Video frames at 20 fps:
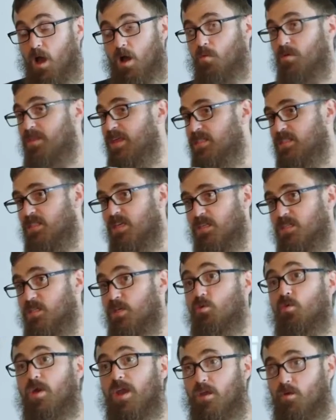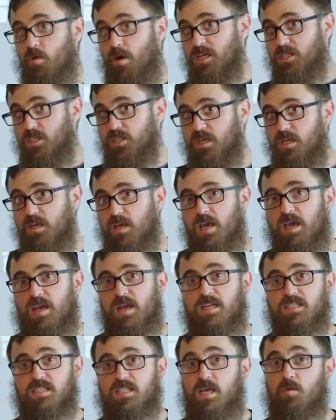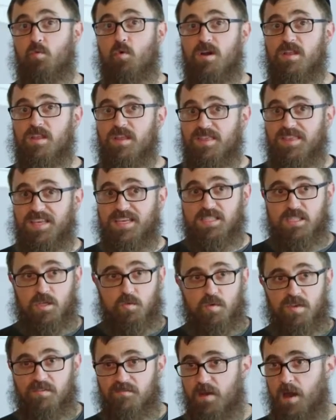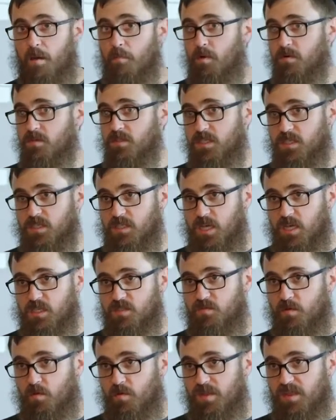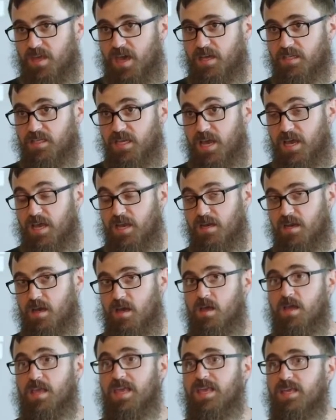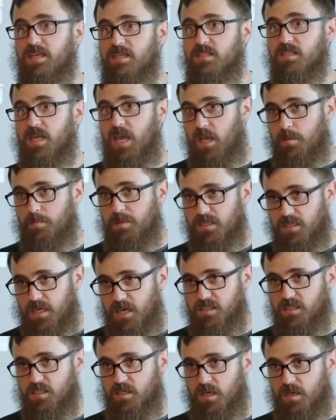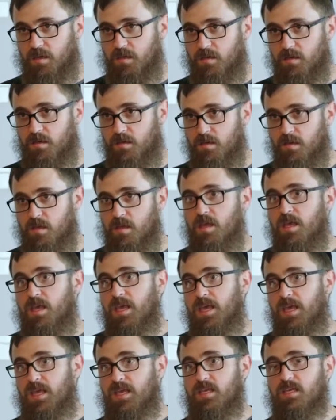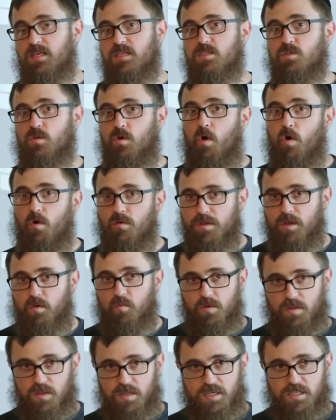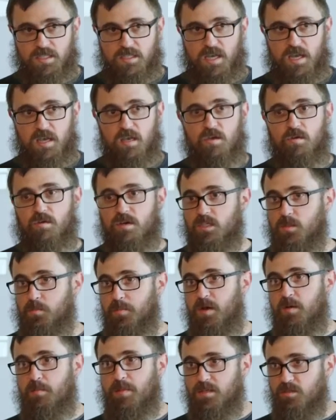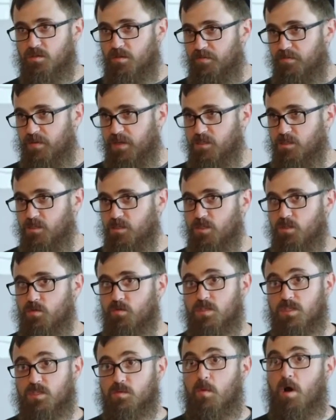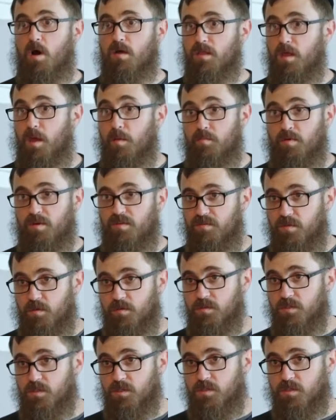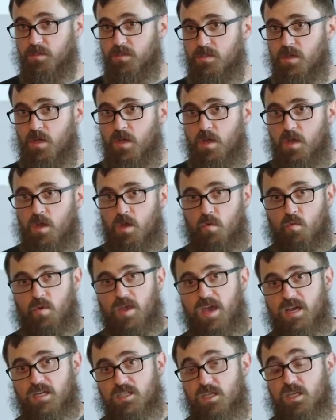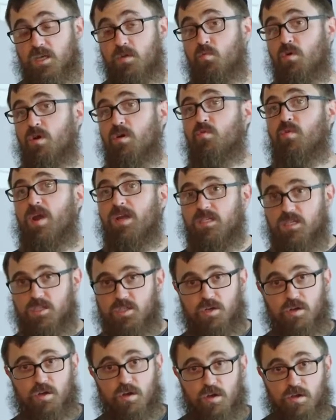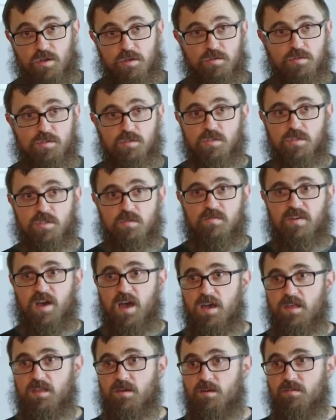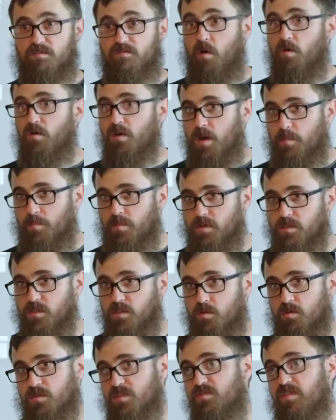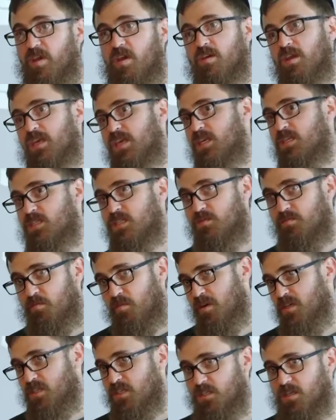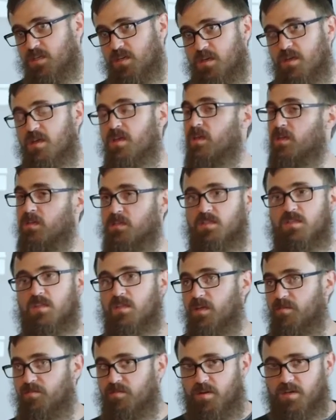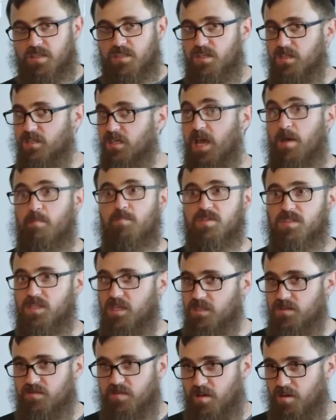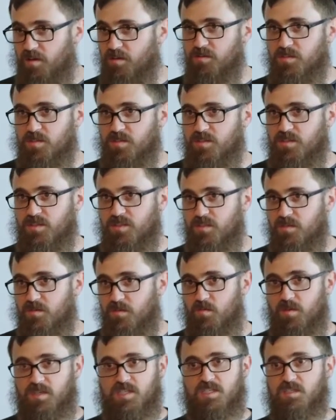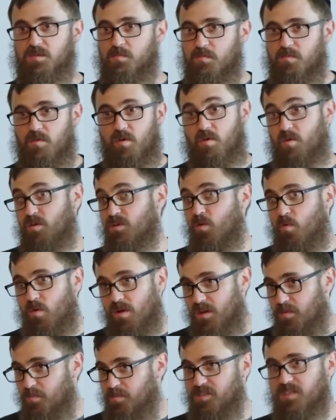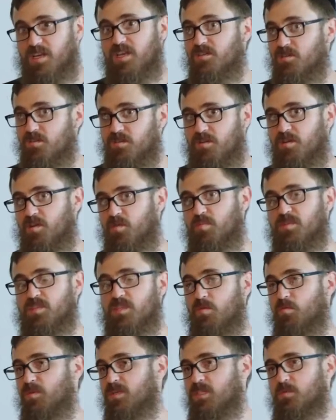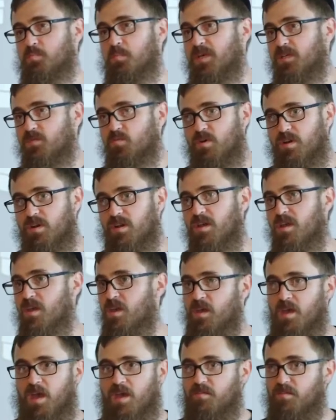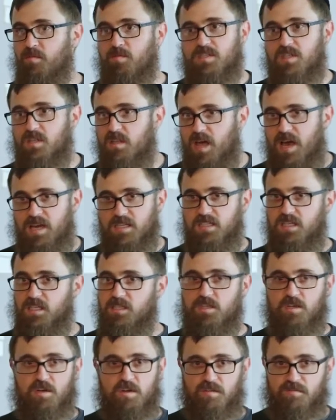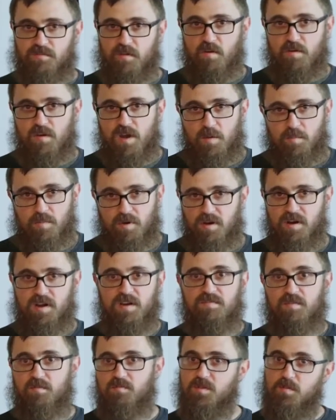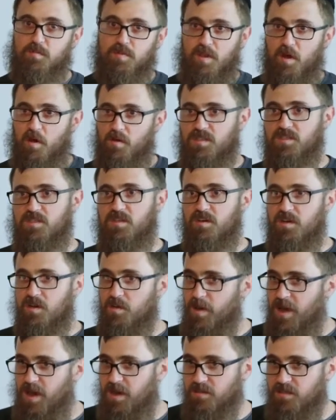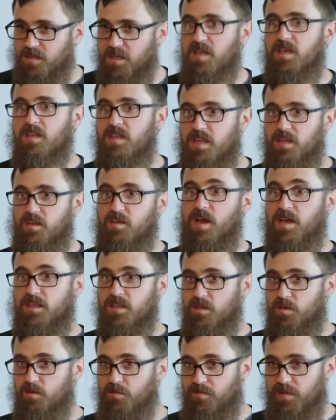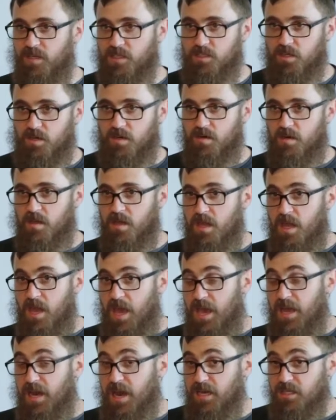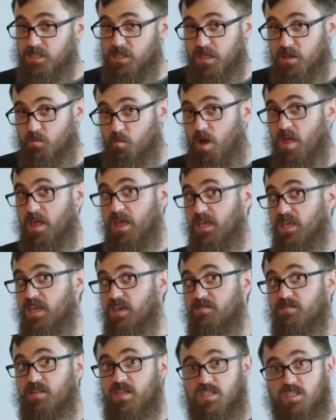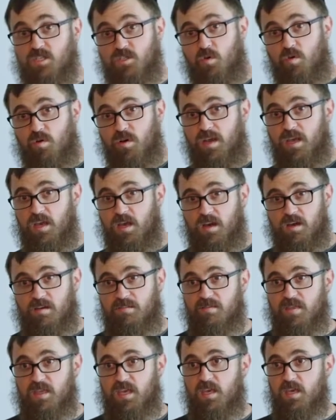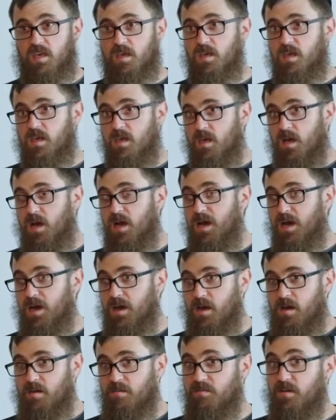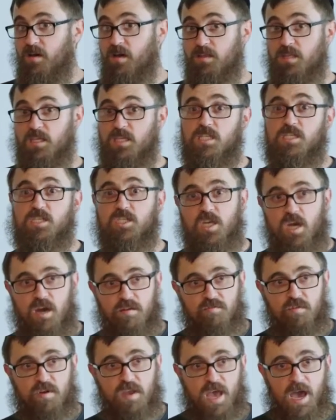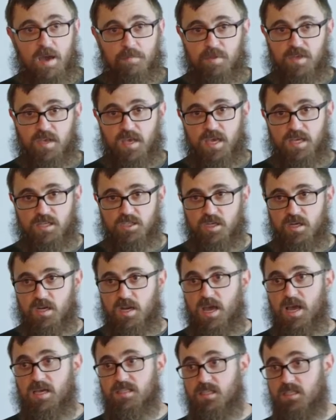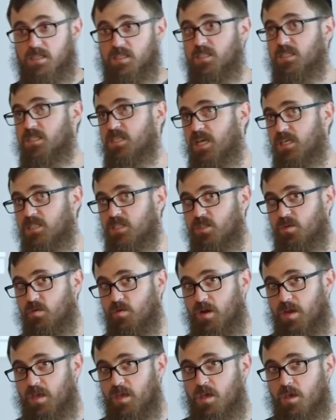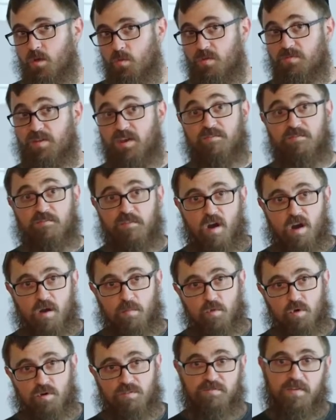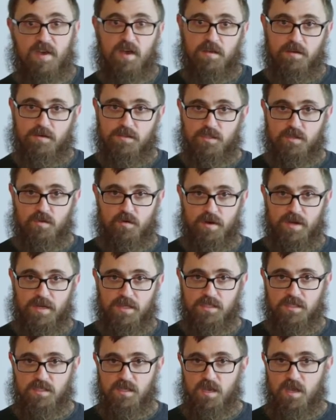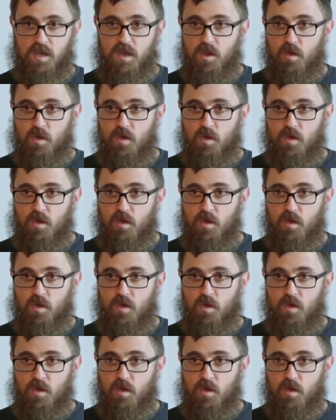Well, that's a great question. And I'd say one of the things that we found most successful with that is A/B testing. Is only releasing your experimental features to a small number of users. We actually were registering our users via their phone numbers, so it was very easy for us to deliver it to 10% of our users. We just, or 20% or 30%. We just picked whatever was the last digit of your phone number, and if it was below a certain amount, then you got the new feature. And actually, while I give this story of the discovery application as a success story, we've had far more failure stories.